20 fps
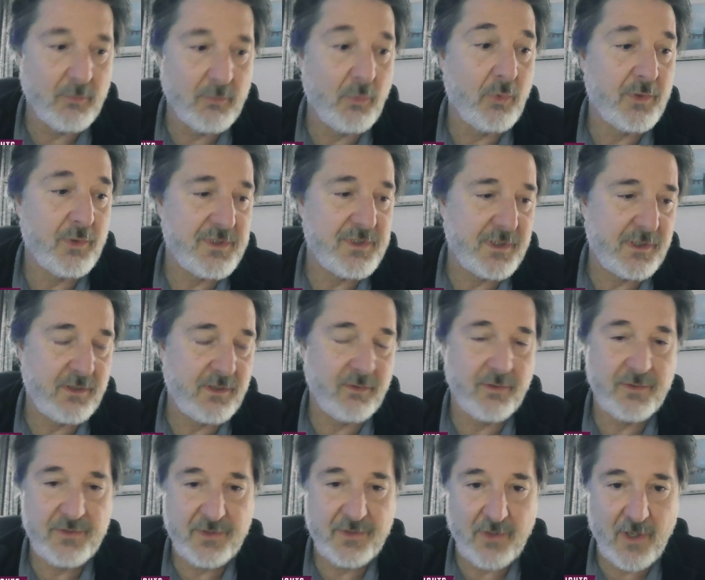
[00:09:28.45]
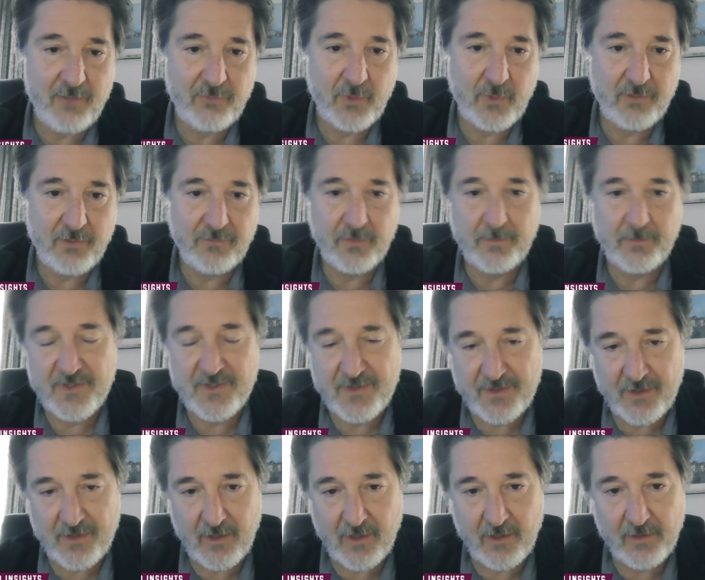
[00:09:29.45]
more secure software from the
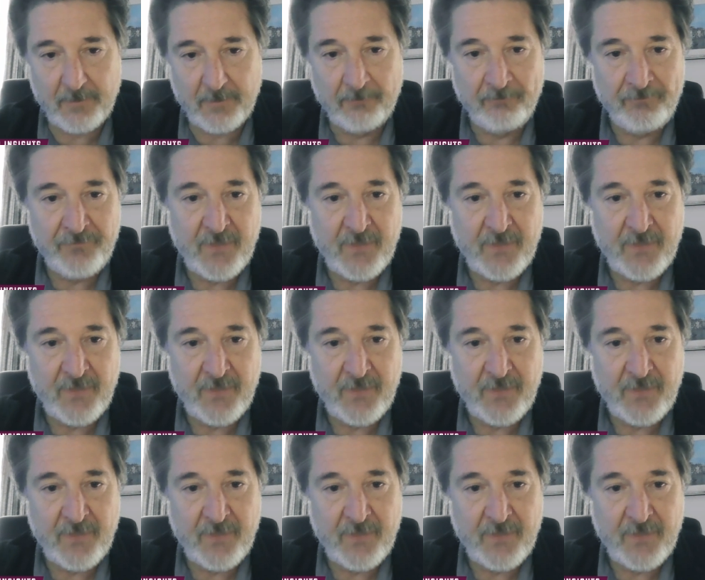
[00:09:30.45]
start,